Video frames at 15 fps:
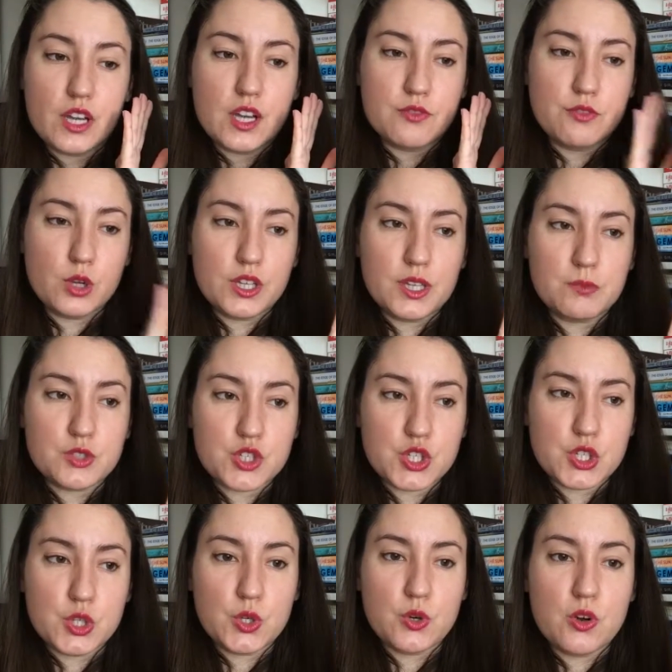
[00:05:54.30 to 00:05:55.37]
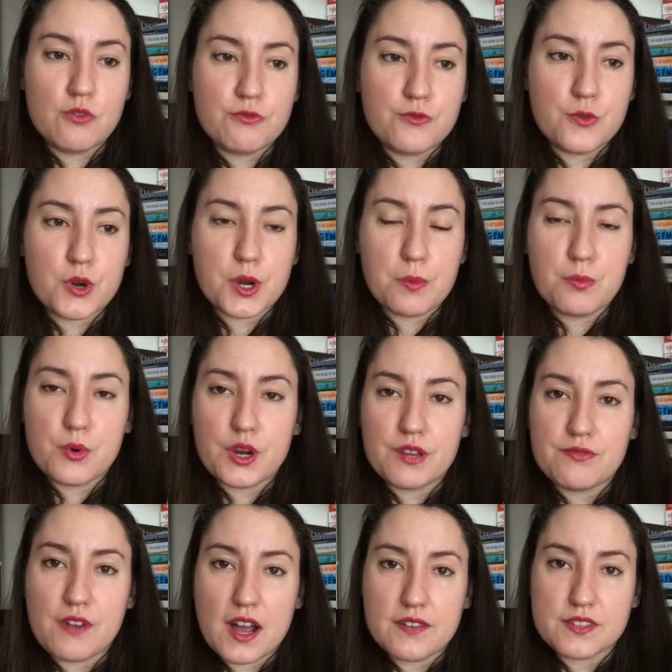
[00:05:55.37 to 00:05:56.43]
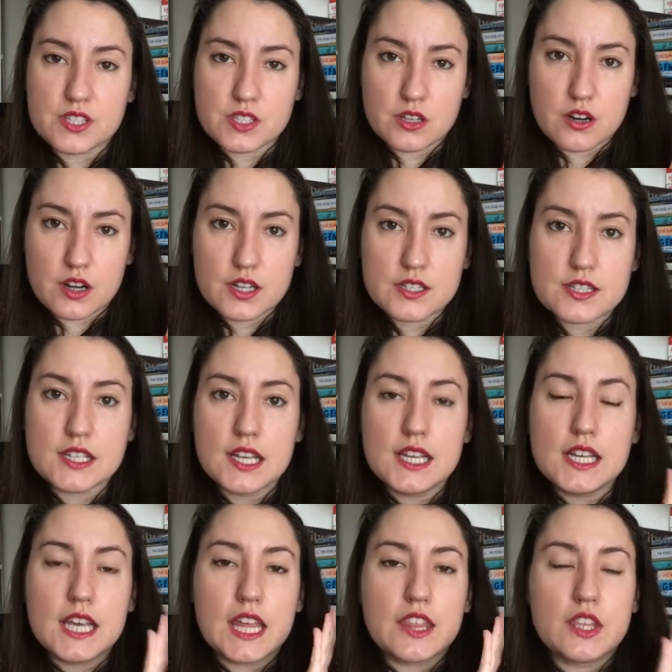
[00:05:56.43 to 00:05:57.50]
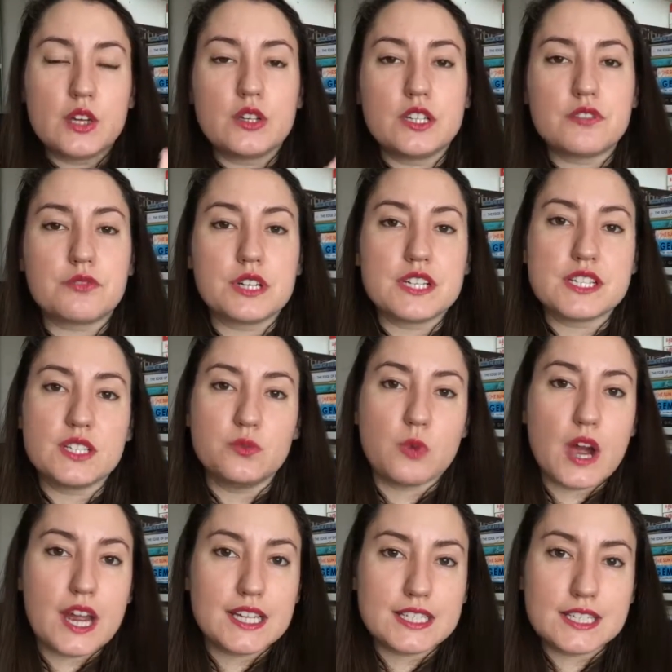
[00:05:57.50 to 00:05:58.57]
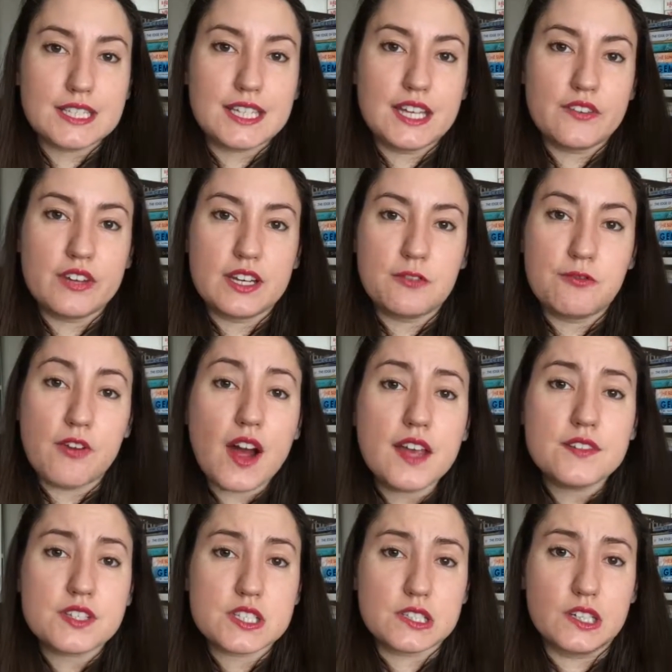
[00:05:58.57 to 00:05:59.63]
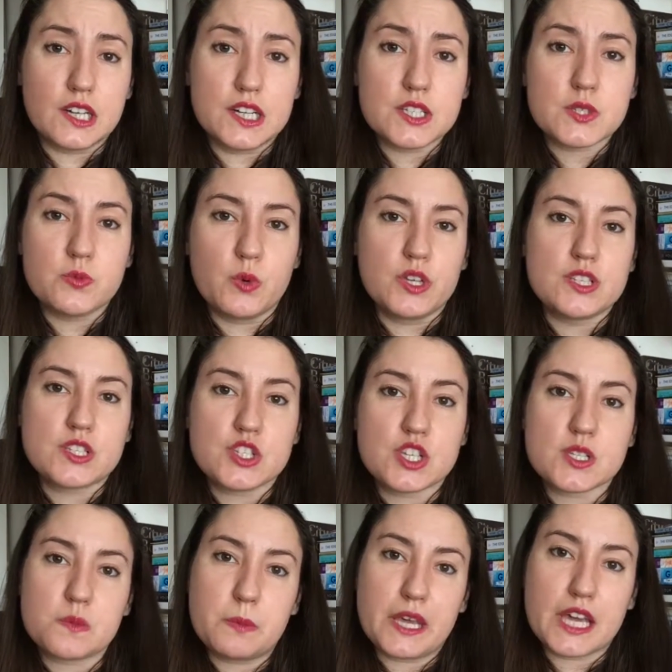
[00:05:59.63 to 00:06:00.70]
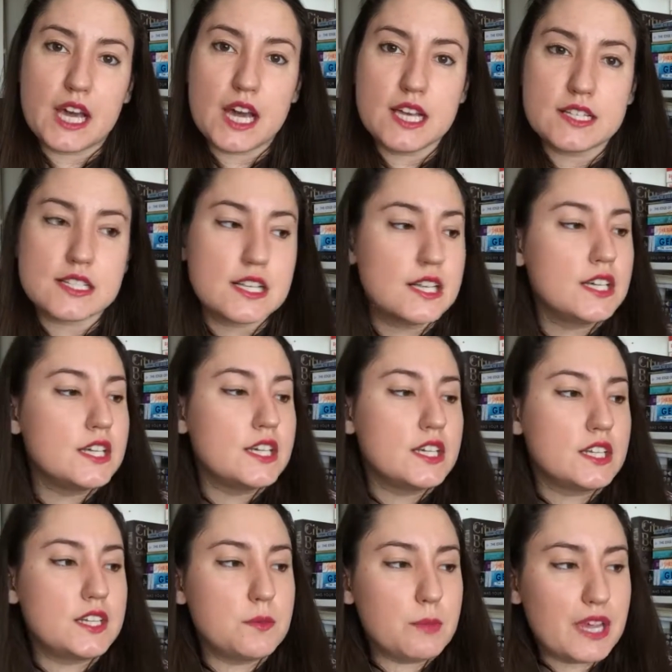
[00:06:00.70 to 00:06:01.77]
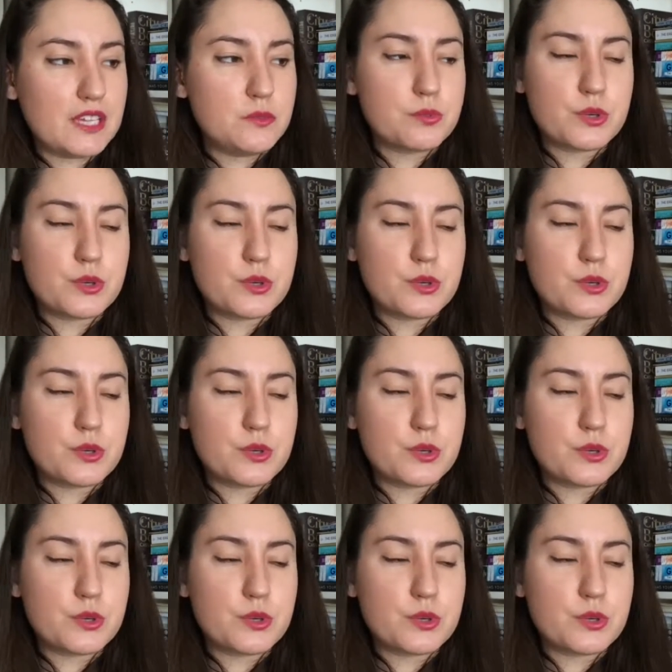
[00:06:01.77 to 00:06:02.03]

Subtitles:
volume 2 4.5 stars, and the only reason why I didn't give it 5 stars was just because the main